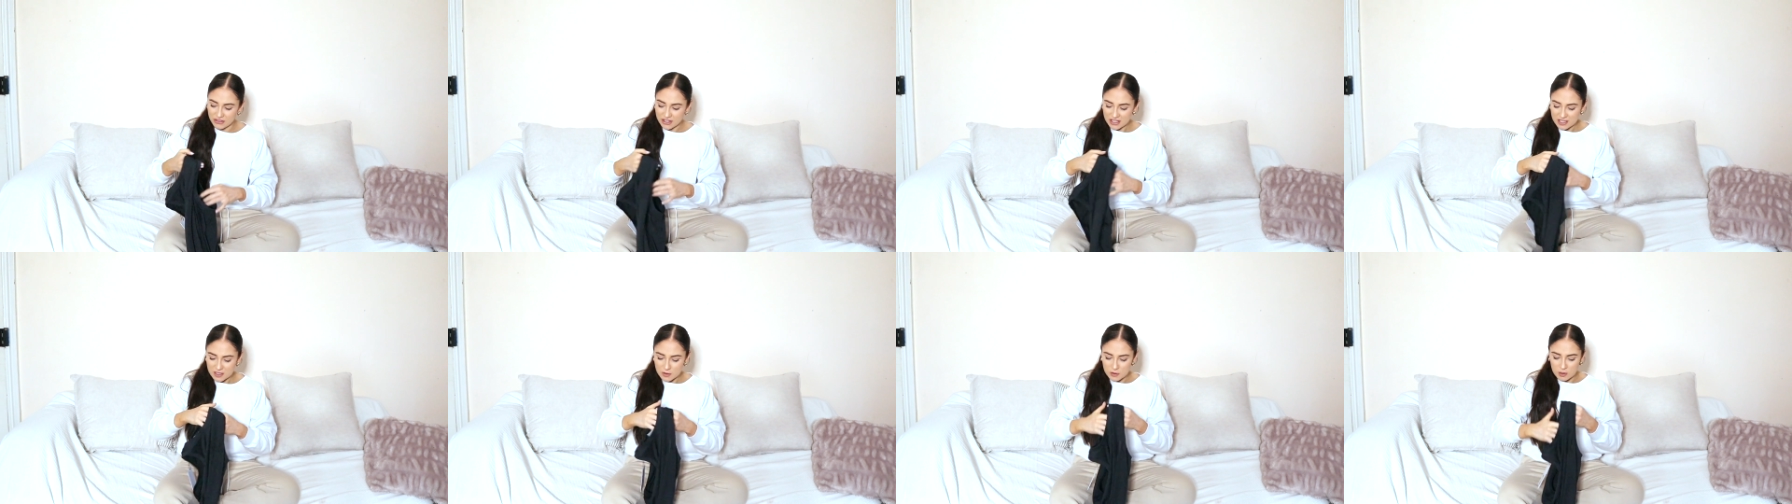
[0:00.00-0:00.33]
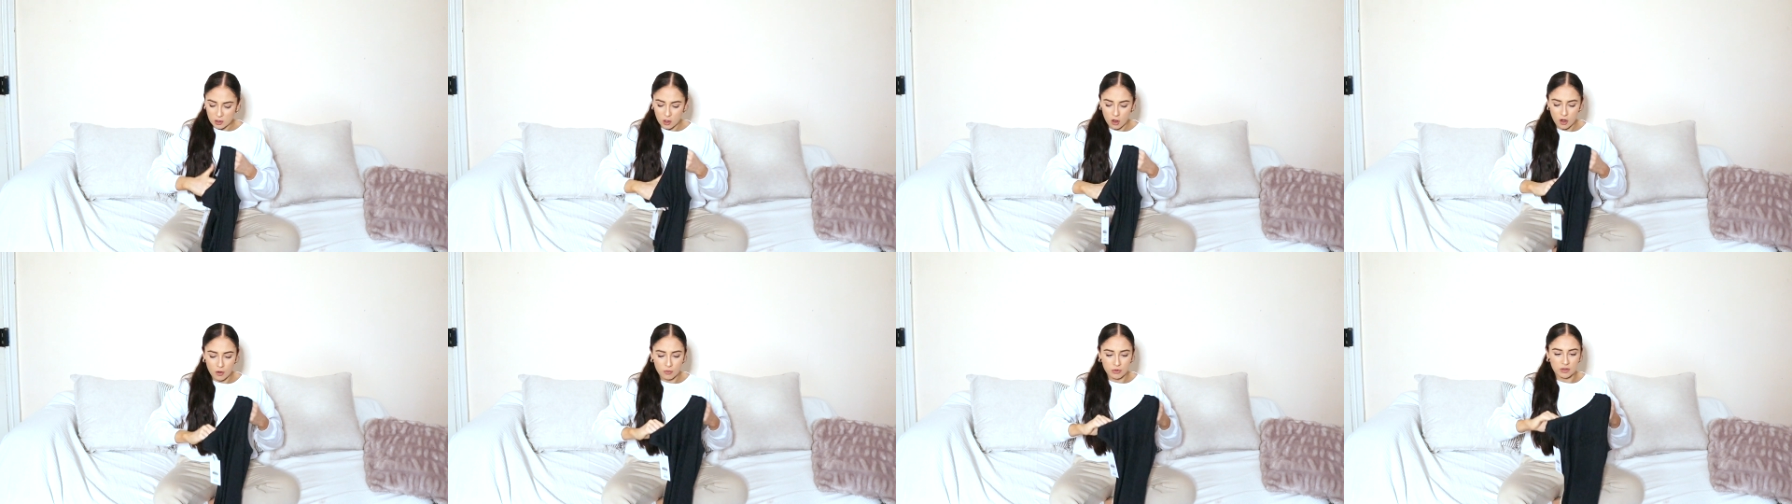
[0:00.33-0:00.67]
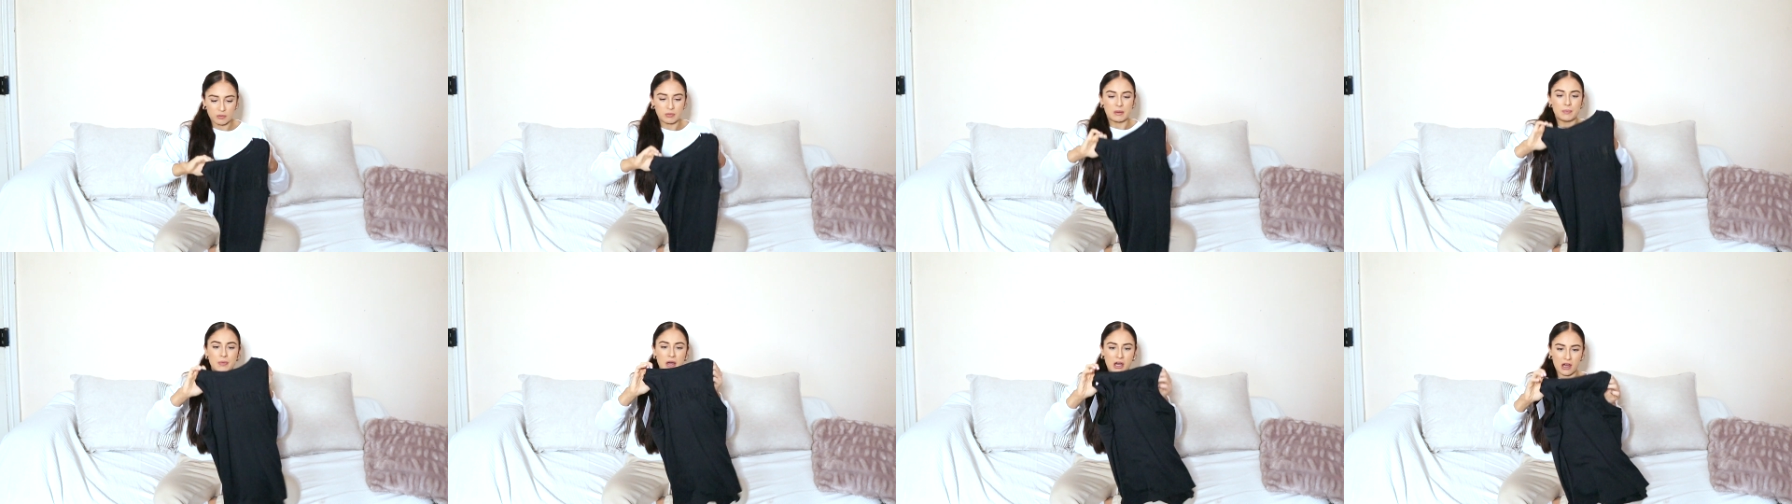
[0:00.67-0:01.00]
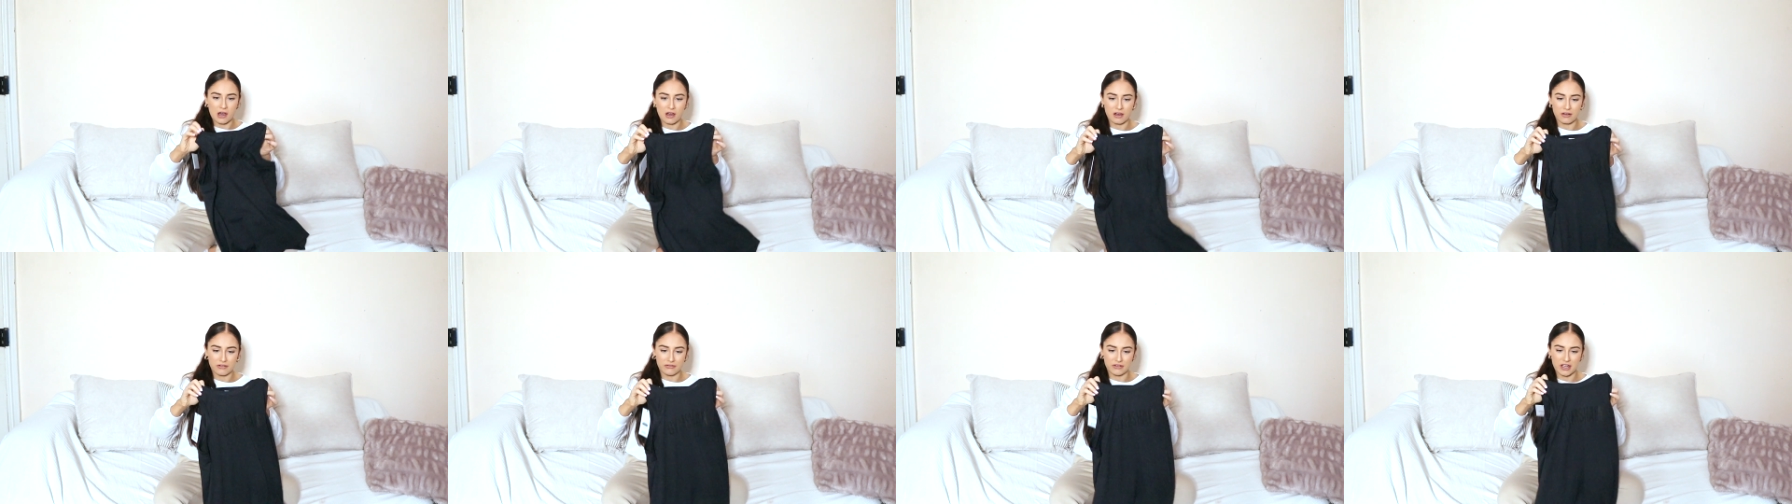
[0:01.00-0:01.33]
This top would be
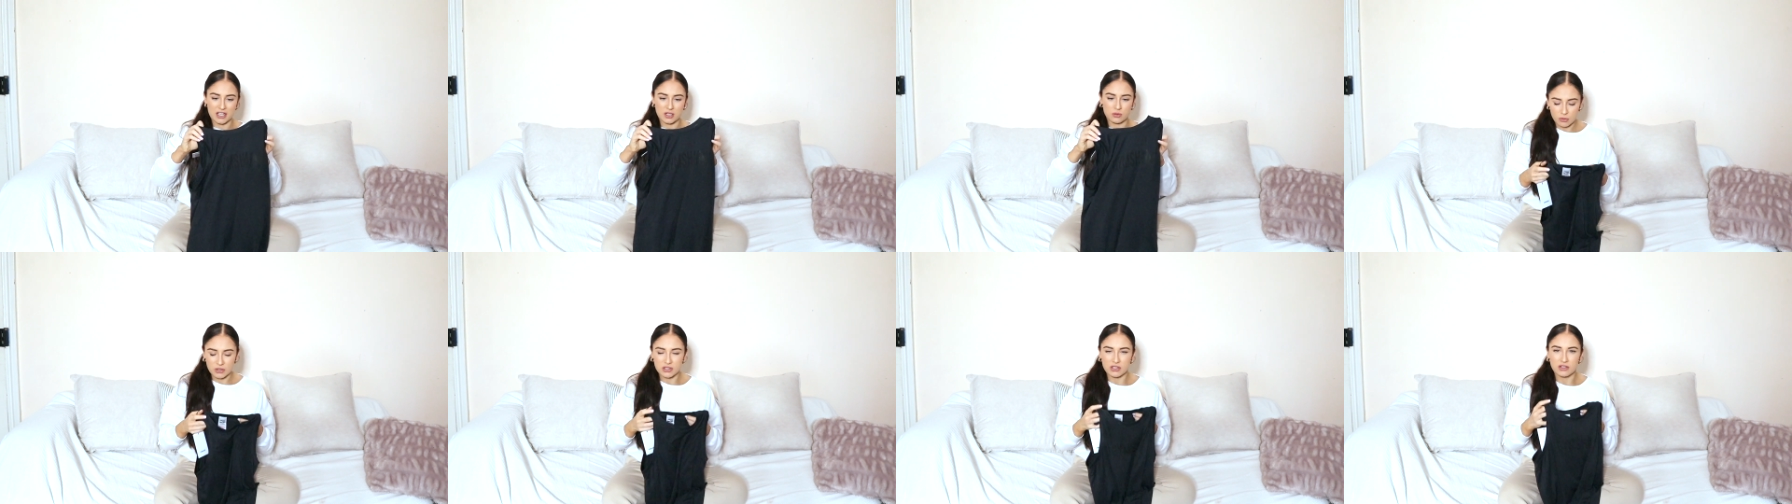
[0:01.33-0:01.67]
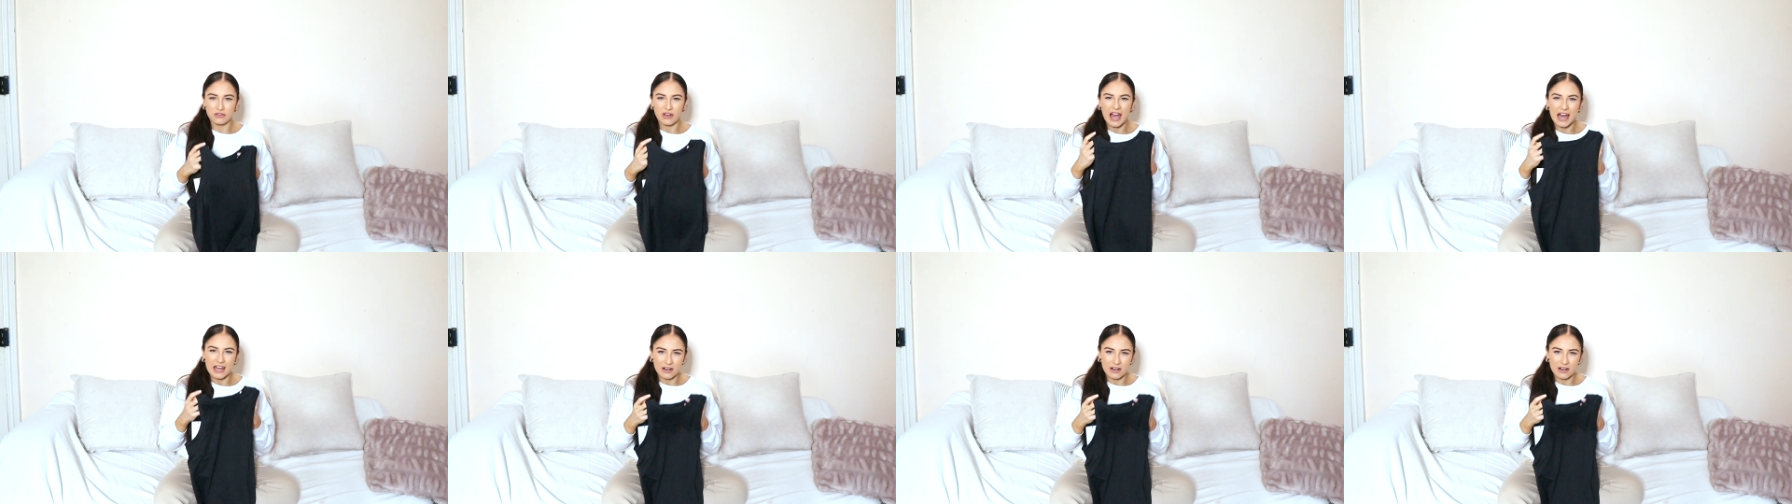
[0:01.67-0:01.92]
perfect when you've